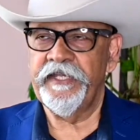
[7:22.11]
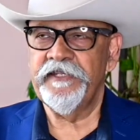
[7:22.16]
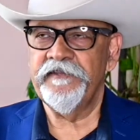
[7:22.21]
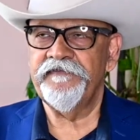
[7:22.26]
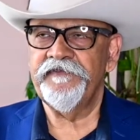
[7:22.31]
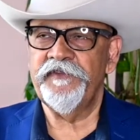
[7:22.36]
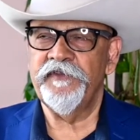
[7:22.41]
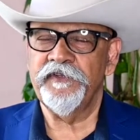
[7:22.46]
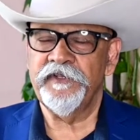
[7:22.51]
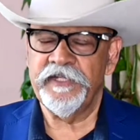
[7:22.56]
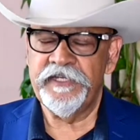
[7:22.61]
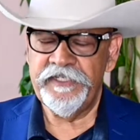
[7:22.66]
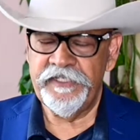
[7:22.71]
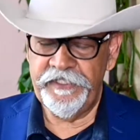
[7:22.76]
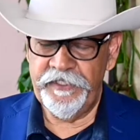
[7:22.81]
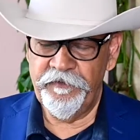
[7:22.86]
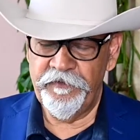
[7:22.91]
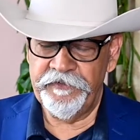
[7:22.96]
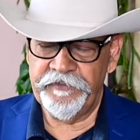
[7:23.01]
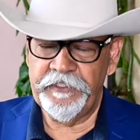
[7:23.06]
if you're
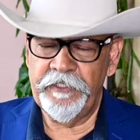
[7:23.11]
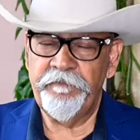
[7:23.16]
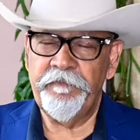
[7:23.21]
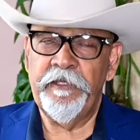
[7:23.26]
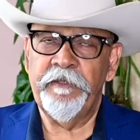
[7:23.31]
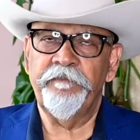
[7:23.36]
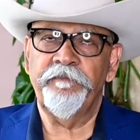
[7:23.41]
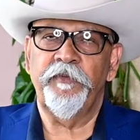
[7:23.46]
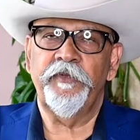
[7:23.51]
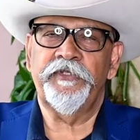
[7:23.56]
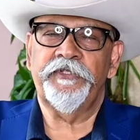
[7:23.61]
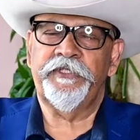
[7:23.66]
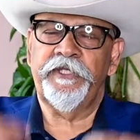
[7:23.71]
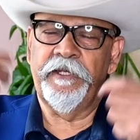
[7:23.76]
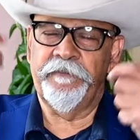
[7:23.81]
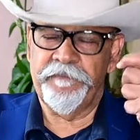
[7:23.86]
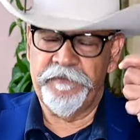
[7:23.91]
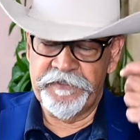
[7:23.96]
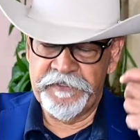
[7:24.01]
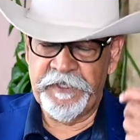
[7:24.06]
continuously being pushed
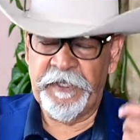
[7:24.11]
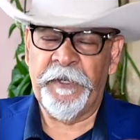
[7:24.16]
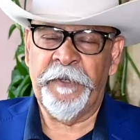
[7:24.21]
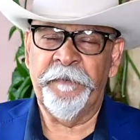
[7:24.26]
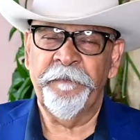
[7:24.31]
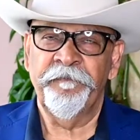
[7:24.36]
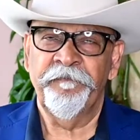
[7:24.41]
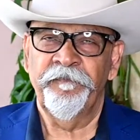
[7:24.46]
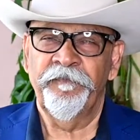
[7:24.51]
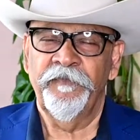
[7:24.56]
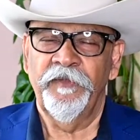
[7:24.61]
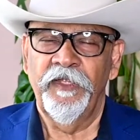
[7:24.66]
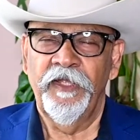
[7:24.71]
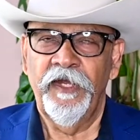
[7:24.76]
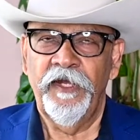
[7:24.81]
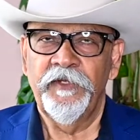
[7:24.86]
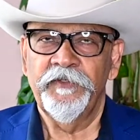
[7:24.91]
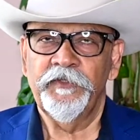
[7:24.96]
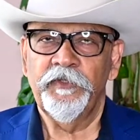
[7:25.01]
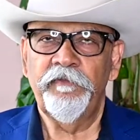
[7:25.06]
up, okay?
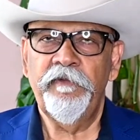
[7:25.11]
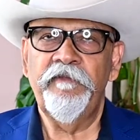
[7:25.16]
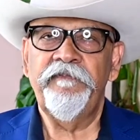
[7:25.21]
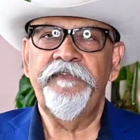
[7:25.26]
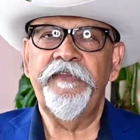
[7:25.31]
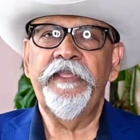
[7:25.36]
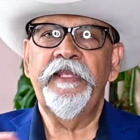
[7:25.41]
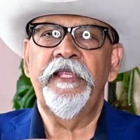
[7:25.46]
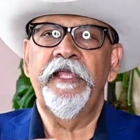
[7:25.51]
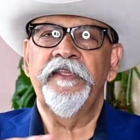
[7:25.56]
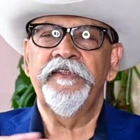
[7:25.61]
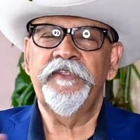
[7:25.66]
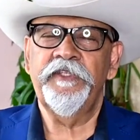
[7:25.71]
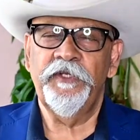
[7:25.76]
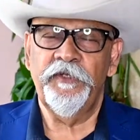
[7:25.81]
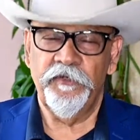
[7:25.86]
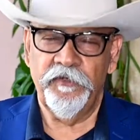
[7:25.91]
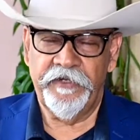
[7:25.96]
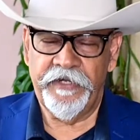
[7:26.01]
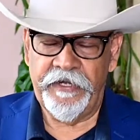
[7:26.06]
So we feel a
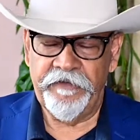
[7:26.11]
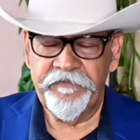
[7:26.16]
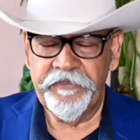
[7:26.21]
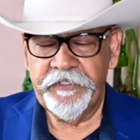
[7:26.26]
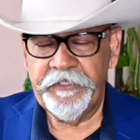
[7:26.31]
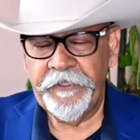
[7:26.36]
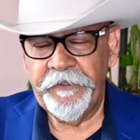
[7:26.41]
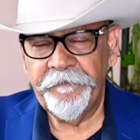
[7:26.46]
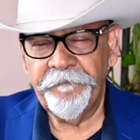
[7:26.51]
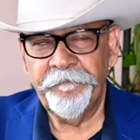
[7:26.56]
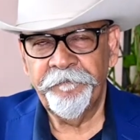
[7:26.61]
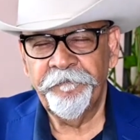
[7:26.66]
zero gravity.